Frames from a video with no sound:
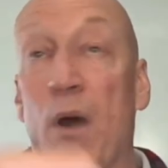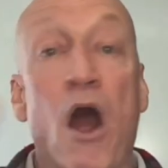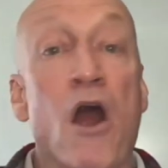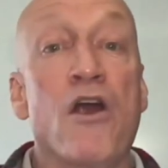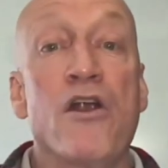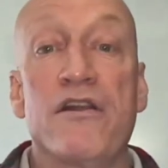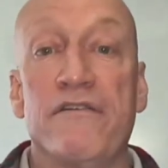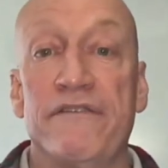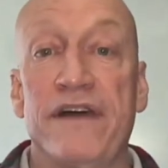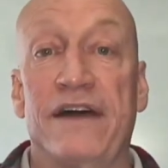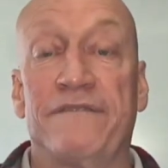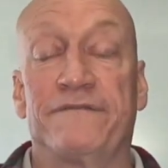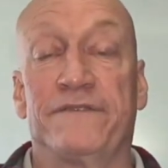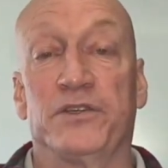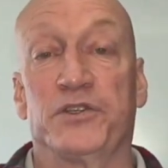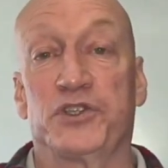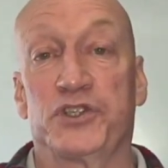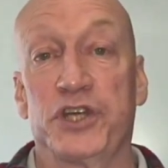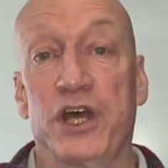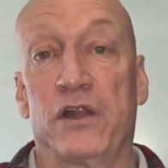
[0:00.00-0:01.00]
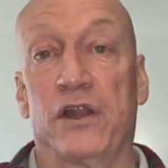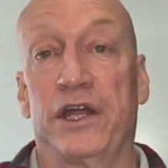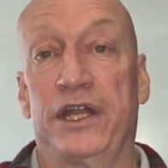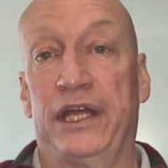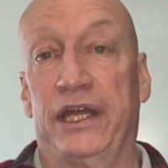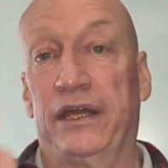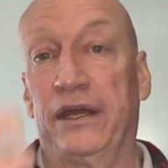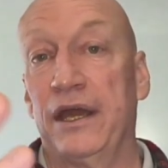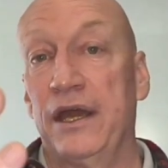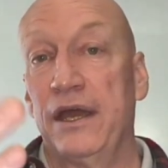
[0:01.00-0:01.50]
part of that
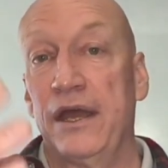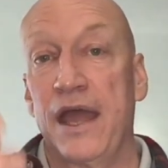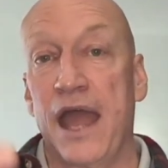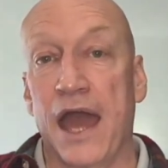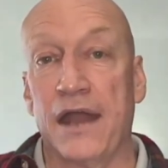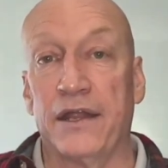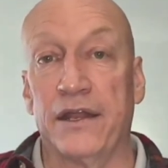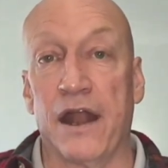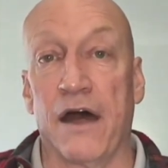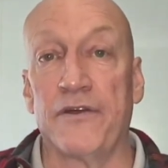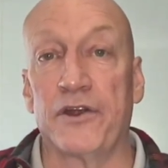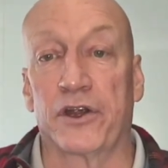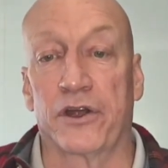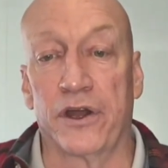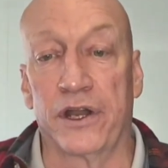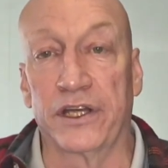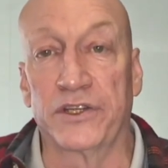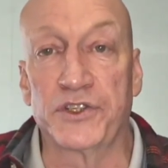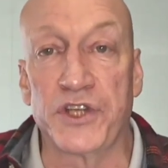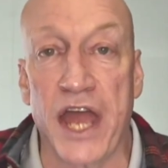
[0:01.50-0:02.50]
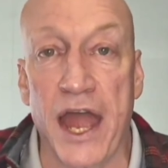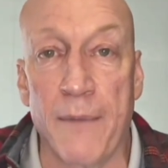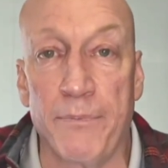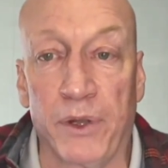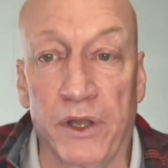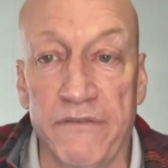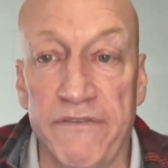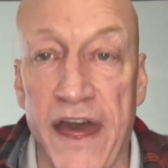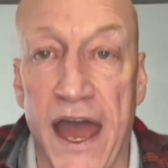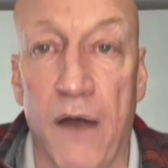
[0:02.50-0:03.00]
facility. And another good
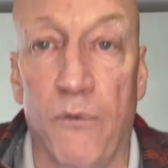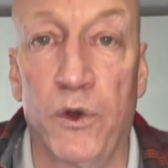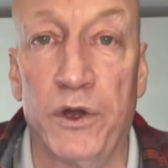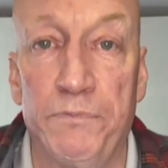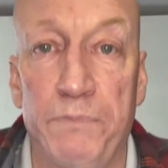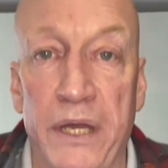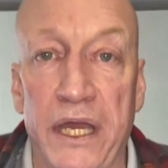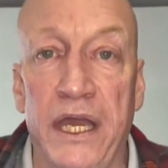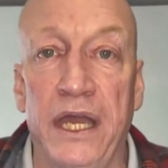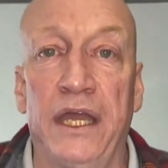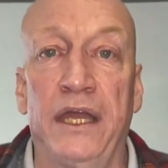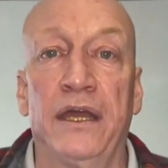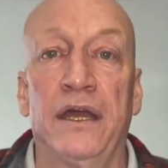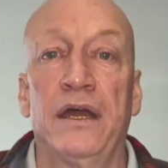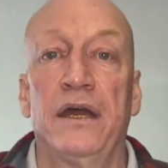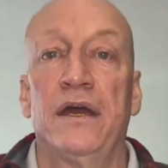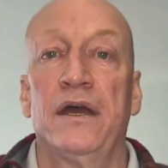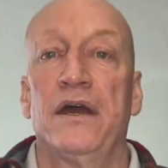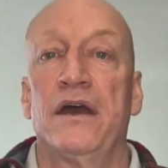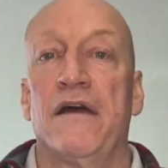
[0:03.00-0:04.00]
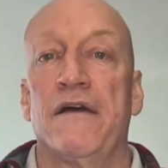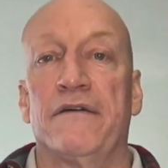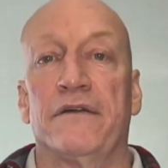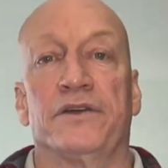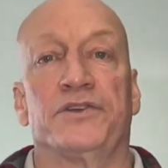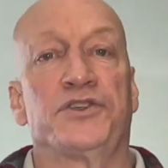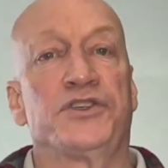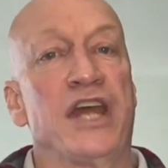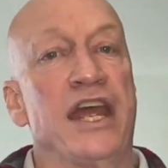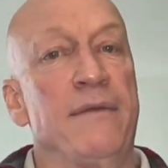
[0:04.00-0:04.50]
example of that would be
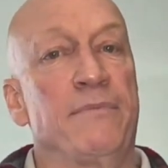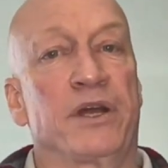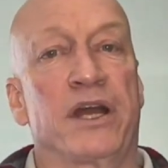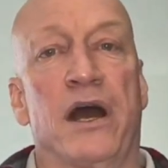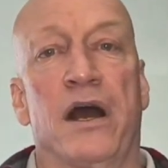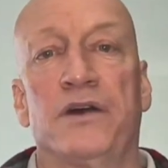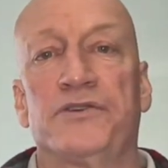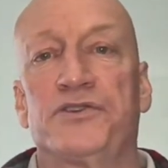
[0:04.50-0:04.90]
the same